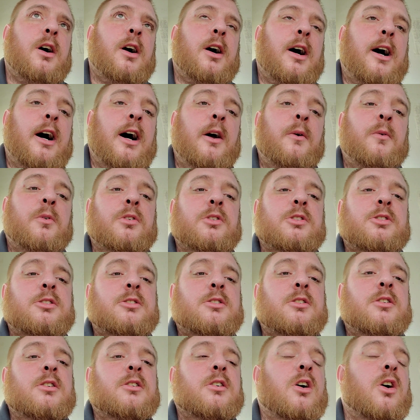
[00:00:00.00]
I will
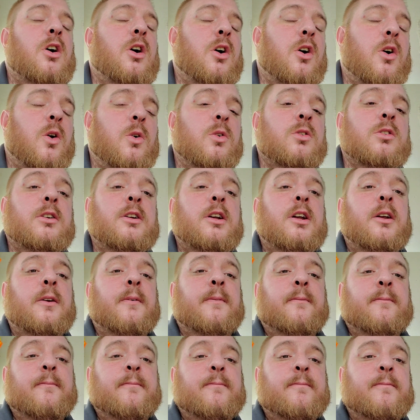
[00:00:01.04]
only
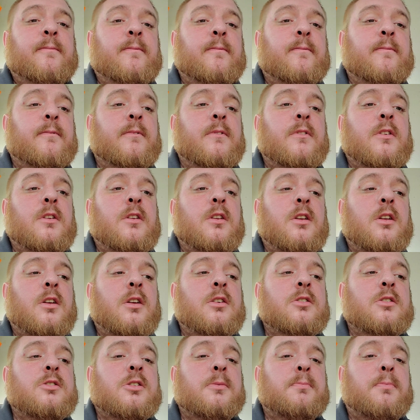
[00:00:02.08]

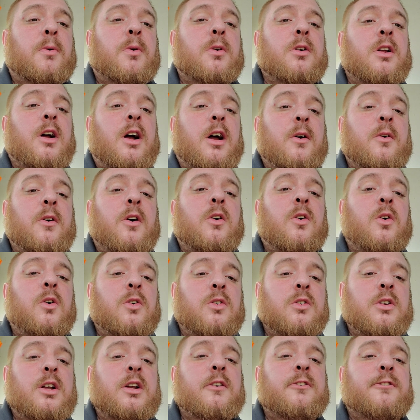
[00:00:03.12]
support. I will
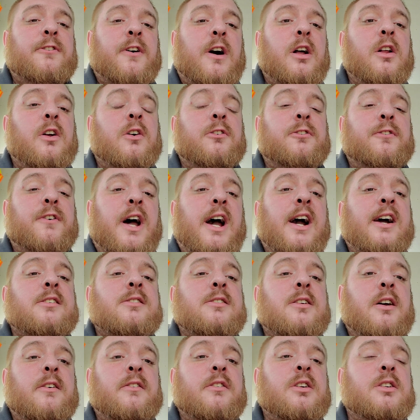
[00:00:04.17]
only follow facts
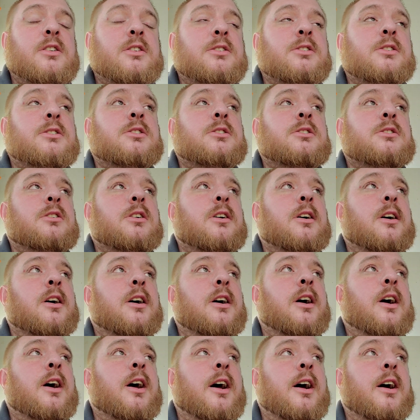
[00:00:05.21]
and evidence,
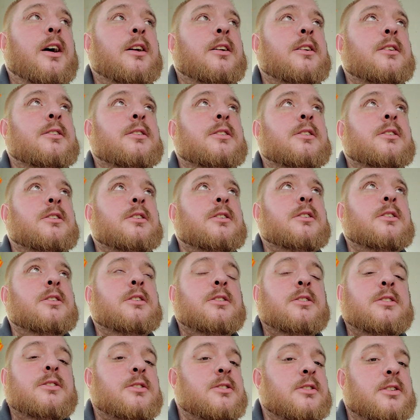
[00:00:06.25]
and
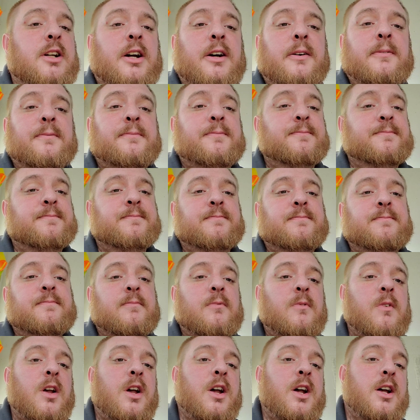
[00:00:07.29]
yeah.
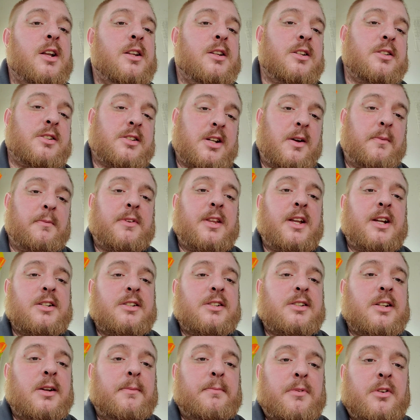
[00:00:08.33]
Does something
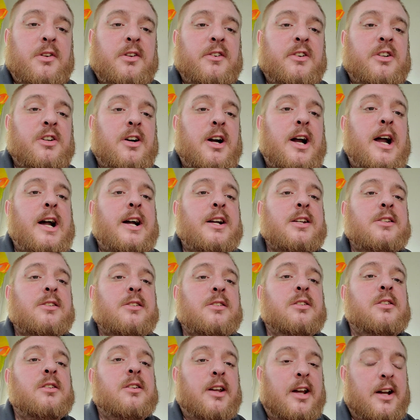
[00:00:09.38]
slip through the cracks?
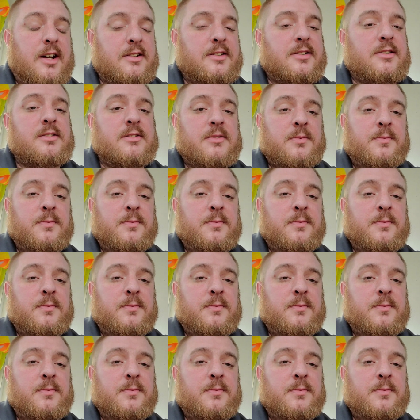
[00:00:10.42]
Yes.